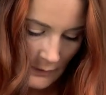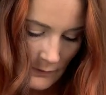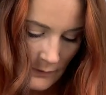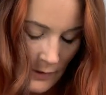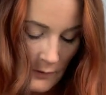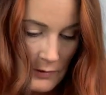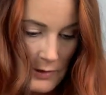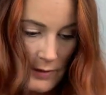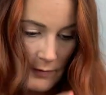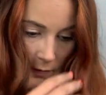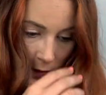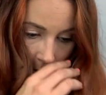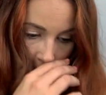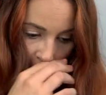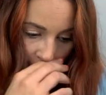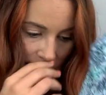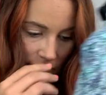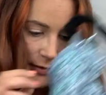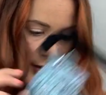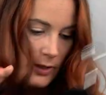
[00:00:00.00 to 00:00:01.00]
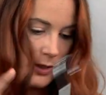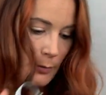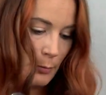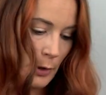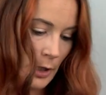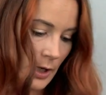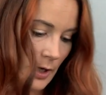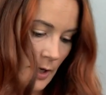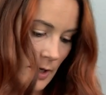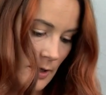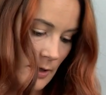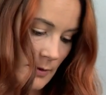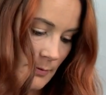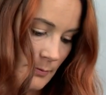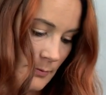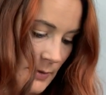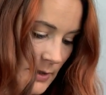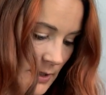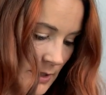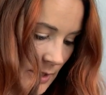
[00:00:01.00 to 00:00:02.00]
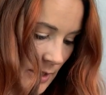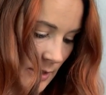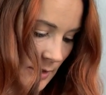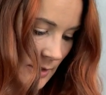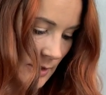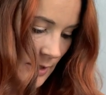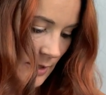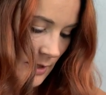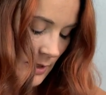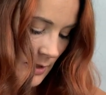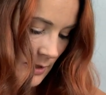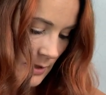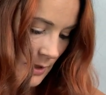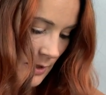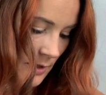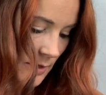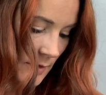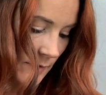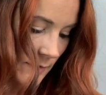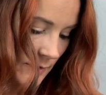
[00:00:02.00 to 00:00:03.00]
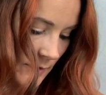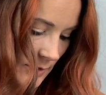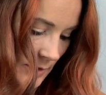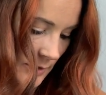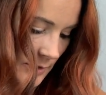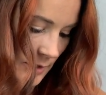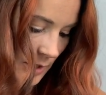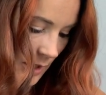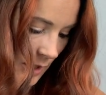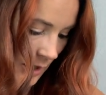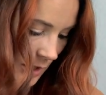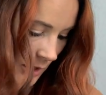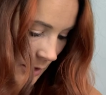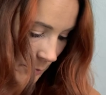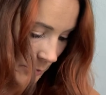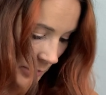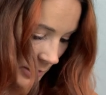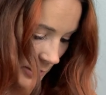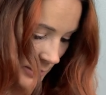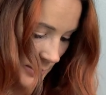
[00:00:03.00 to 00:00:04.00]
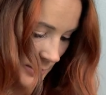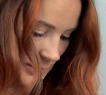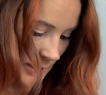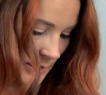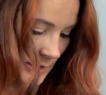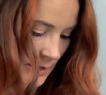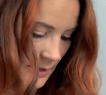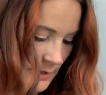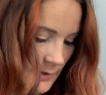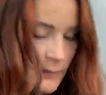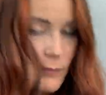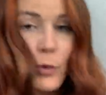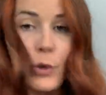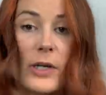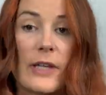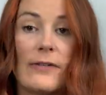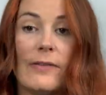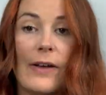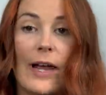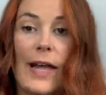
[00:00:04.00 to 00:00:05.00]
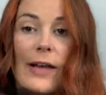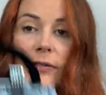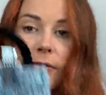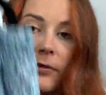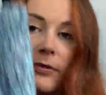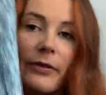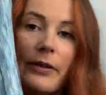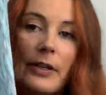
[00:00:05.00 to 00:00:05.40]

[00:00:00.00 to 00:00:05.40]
$55 for the bottoms, and then for the top, it says $45.